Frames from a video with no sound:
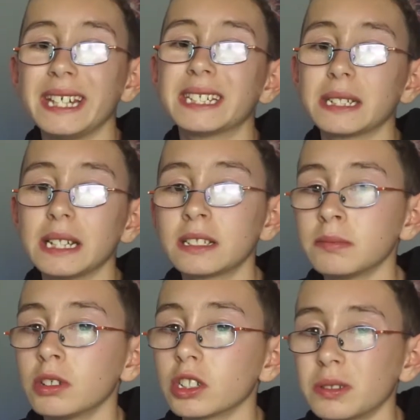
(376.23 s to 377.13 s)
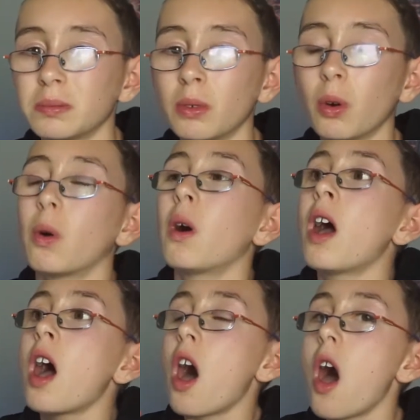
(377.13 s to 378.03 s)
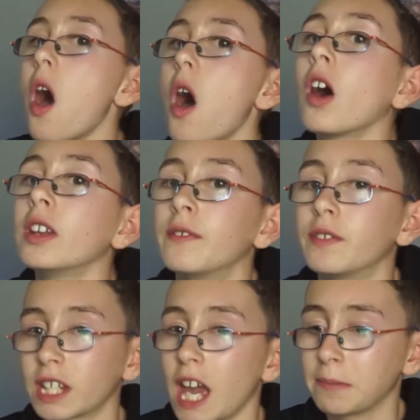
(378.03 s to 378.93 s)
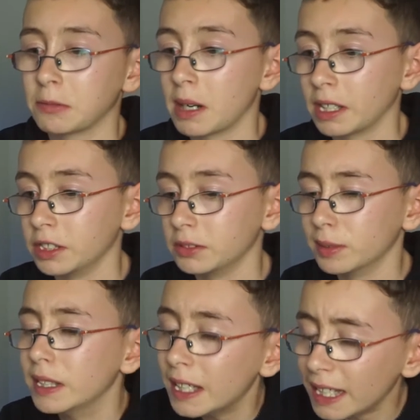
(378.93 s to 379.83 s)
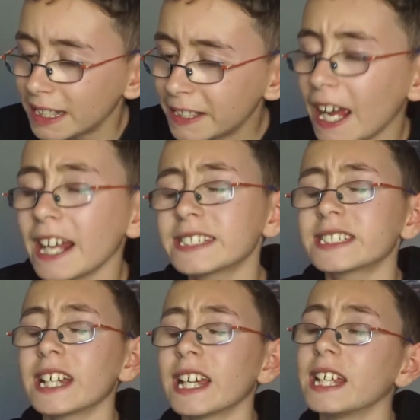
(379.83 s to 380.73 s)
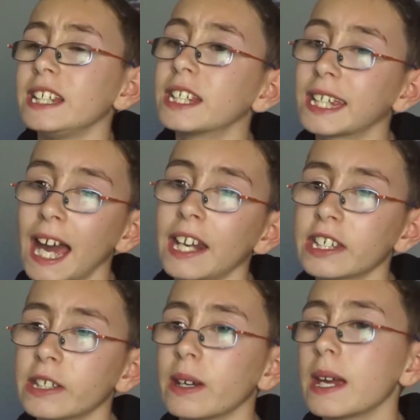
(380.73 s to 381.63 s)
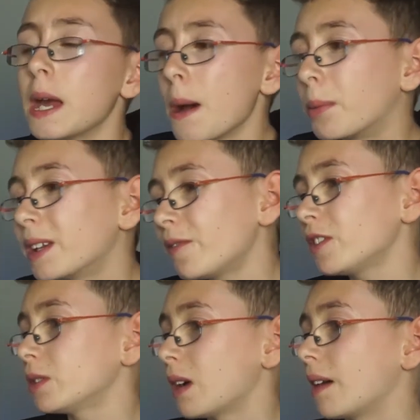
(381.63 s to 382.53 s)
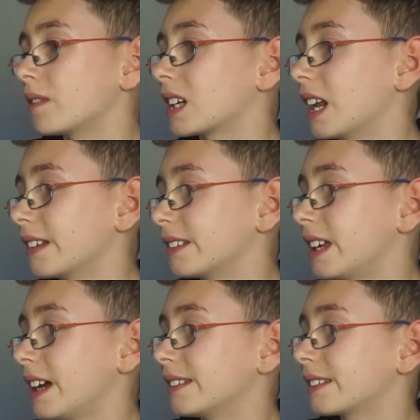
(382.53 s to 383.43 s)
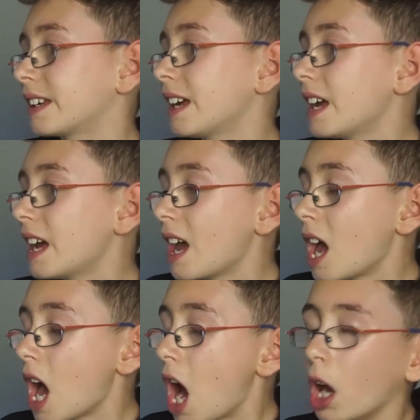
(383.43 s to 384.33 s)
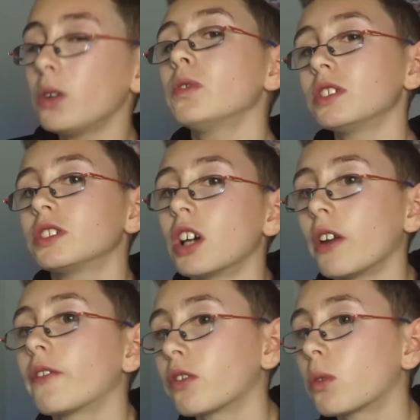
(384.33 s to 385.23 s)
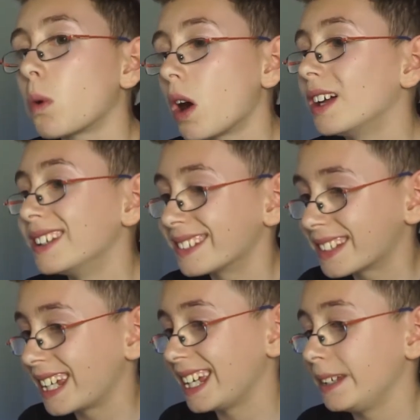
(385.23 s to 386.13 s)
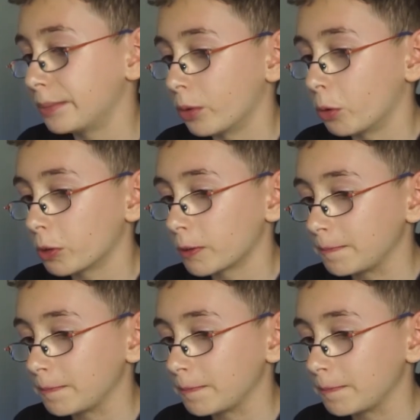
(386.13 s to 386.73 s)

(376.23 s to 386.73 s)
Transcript: It's much more harder for cable management. Yes, you can do it, but if you do have a glass desk, I would go for a wireless keyboard.